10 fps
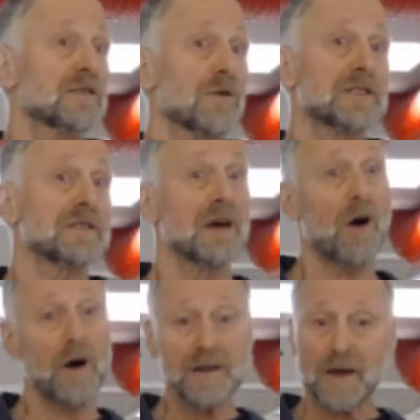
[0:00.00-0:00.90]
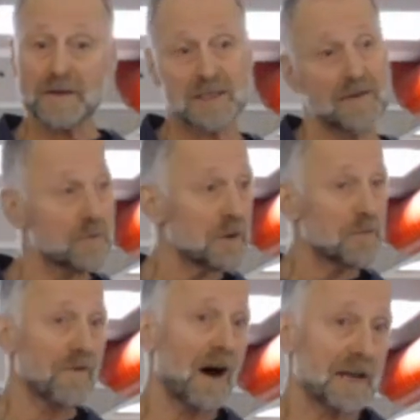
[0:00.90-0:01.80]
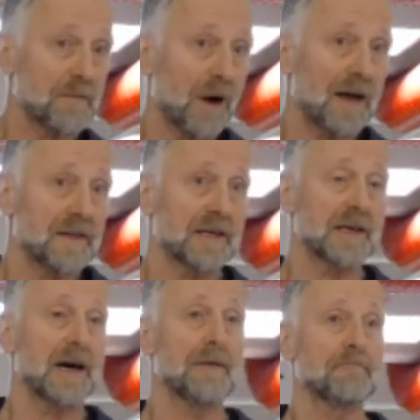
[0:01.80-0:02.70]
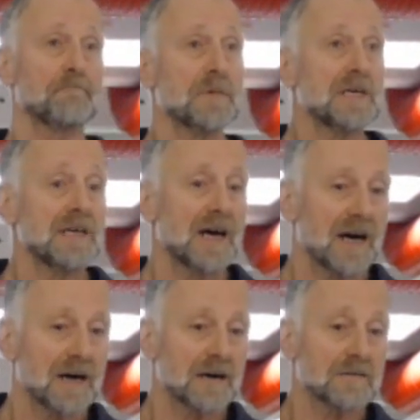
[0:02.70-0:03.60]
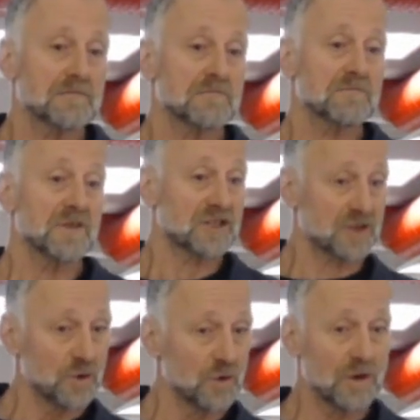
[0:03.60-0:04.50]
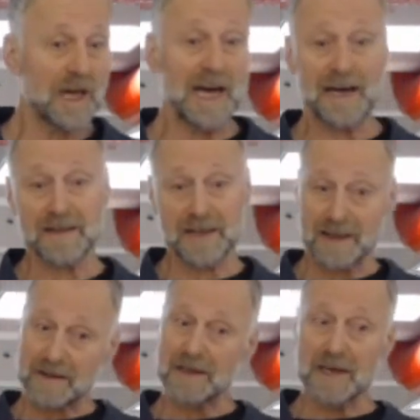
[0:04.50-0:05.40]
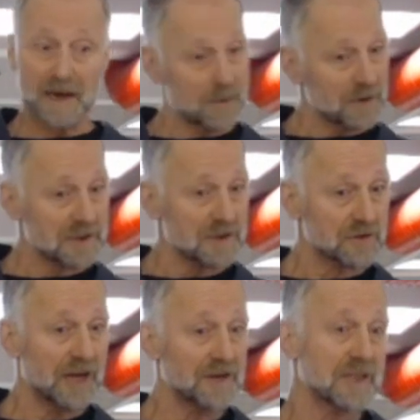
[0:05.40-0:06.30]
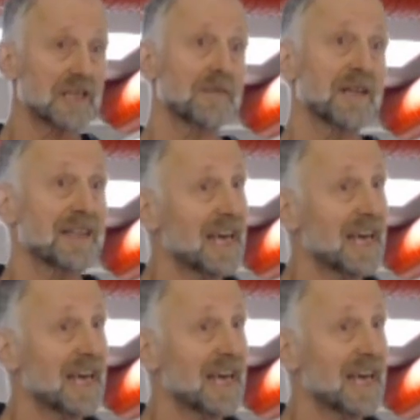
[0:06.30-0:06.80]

So all the other stuff will be provided by the school, and then the personal trainers that come in.